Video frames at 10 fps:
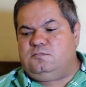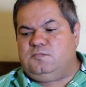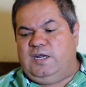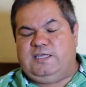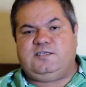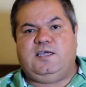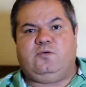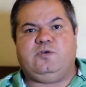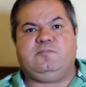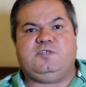that I take
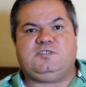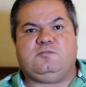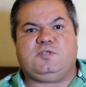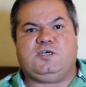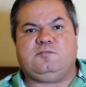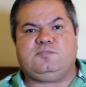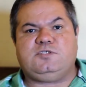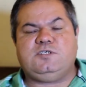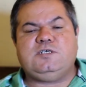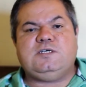with me sometimes
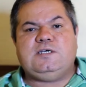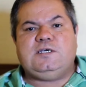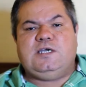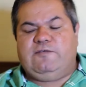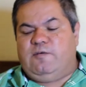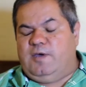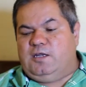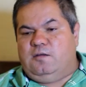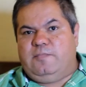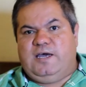if I'm out
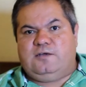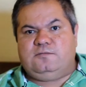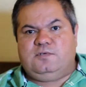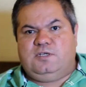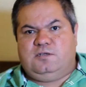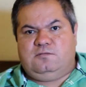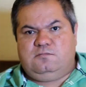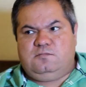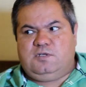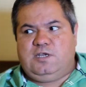and about and
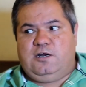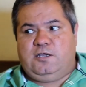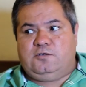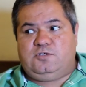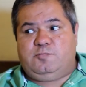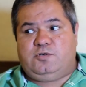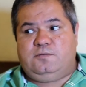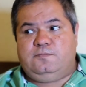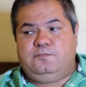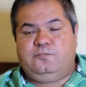carrying a dripper.
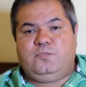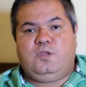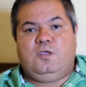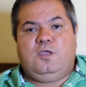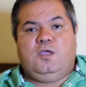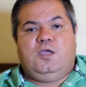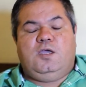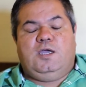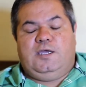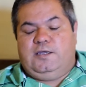
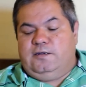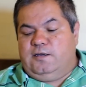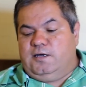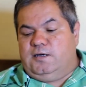And